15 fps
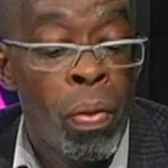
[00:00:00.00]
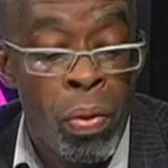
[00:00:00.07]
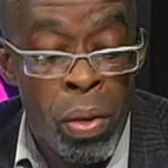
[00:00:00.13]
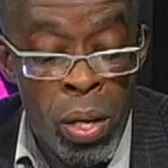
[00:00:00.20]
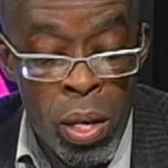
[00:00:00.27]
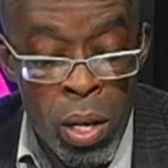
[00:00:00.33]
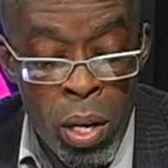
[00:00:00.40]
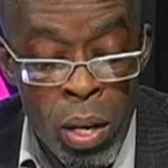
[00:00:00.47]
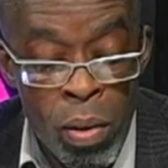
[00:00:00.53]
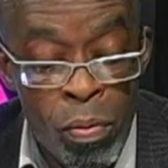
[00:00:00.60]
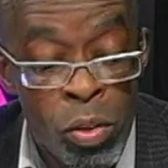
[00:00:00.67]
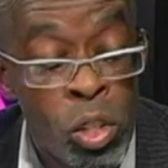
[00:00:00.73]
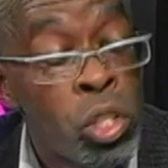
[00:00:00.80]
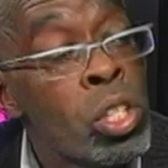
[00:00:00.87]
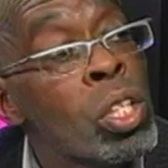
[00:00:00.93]
the
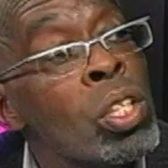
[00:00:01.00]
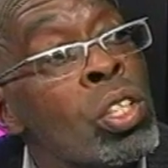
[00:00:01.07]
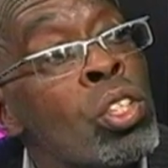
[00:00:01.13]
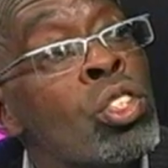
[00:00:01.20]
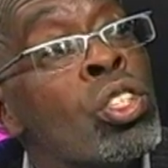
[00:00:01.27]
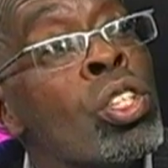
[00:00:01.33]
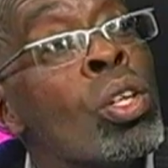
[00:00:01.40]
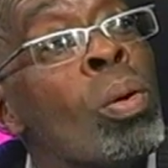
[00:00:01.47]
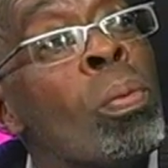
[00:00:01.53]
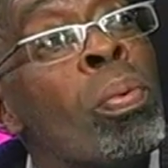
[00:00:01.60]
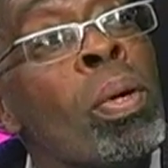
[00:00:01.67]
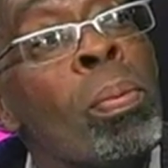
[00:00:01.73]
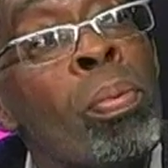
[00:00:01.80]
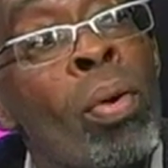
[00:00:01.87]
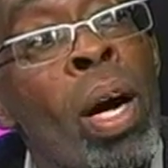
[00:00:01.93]
Virginia
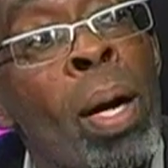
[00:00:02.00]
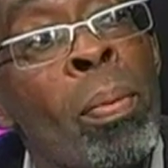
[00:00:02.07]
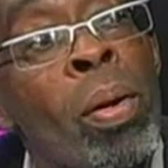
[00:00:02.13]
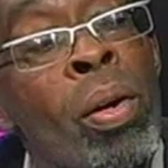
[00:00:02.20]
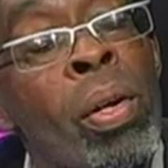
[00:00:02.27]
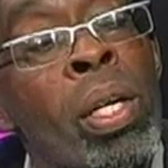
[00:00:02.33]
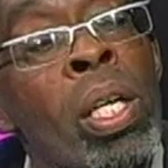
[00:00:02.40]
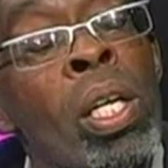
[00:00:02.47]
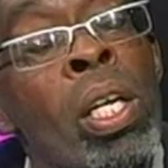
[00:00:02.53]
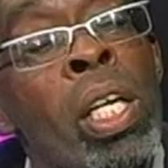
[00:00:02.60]
GOP primary.